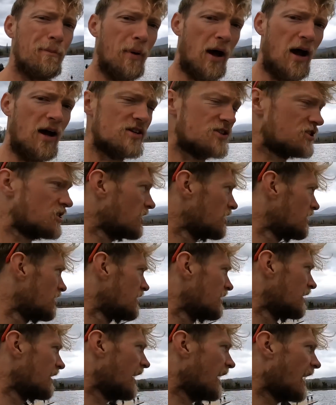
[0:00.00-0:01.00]
but
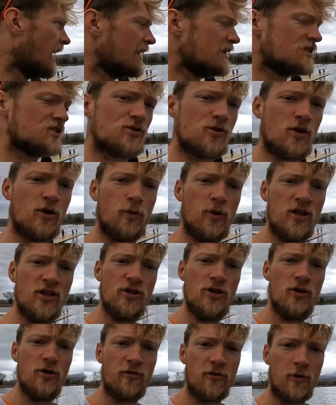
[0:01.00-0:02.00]
as we
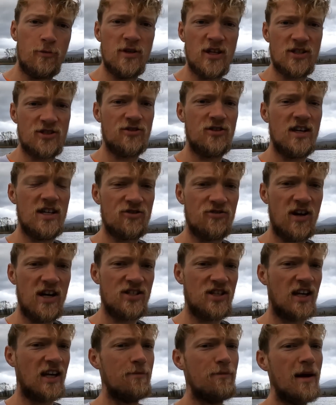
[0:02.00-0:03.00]
knew from yesterday's
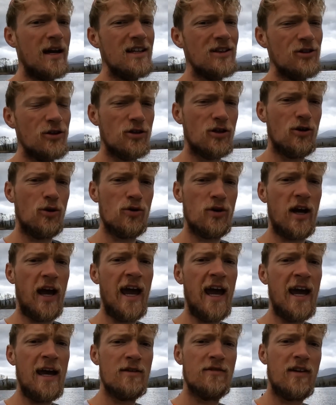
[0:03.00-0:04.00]
racing, it might look
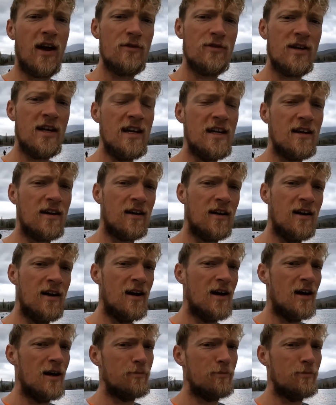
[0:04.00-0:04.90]
okay down here,